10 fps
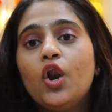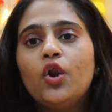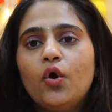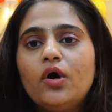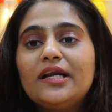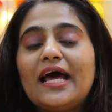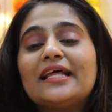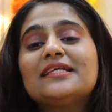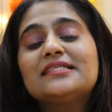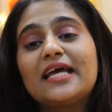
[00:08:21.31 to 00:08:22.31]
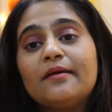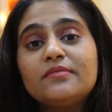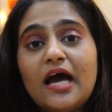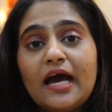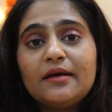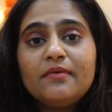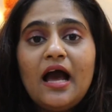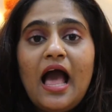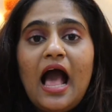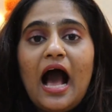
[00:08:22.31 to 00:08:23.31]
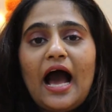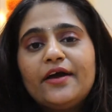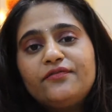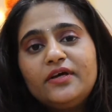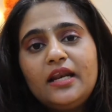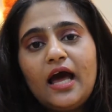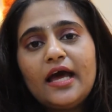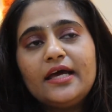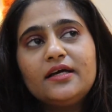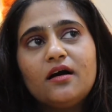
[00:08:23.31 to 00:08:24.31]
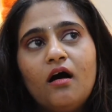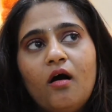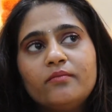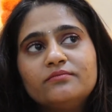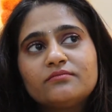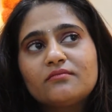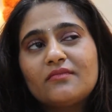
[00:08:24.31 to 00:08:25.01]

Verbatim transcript: looked and at the same time I feel like um,